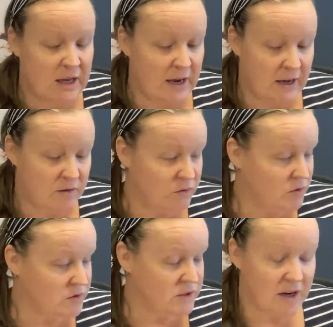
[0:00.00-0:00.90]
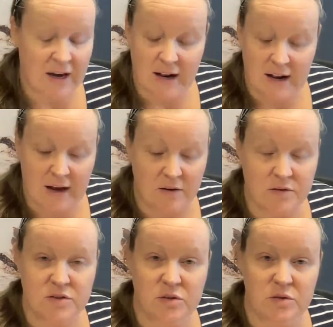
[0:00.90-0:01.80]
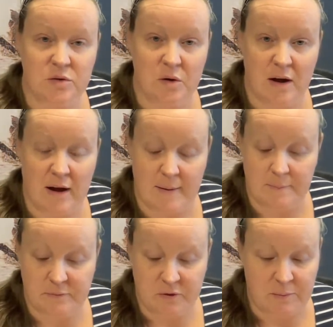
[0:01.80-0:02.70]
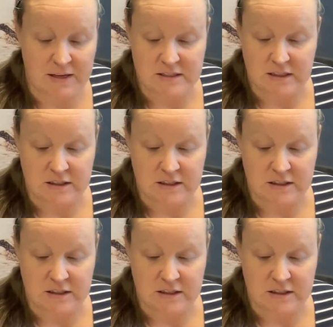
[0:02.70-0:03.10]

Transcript: And a raw diet allows for better